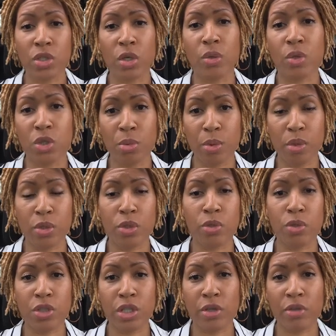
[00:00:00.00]
go to the person who
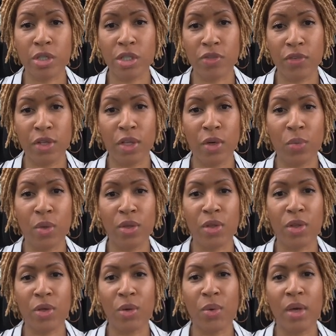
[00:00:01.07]
shared this video with
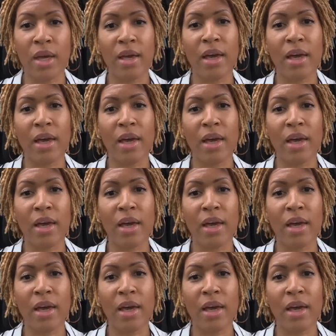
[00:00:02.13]
you